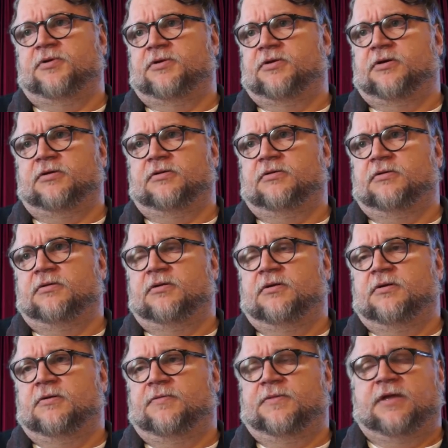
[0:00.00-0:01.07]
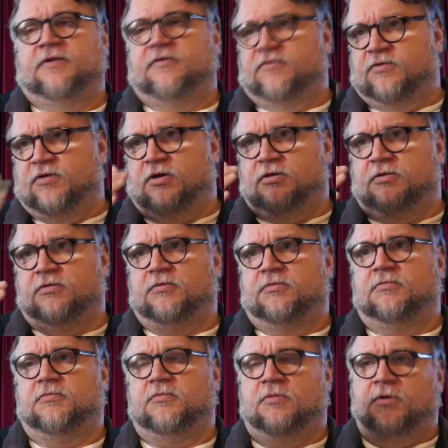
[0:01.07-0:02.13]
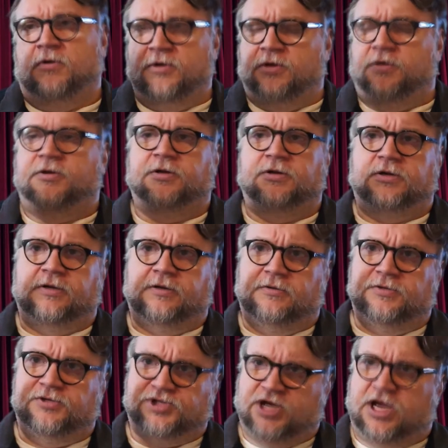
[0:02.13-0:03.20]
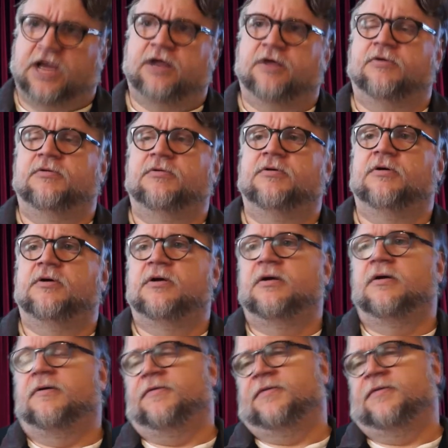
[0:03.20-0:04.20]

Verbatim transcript: on during the time that the films, especially those early films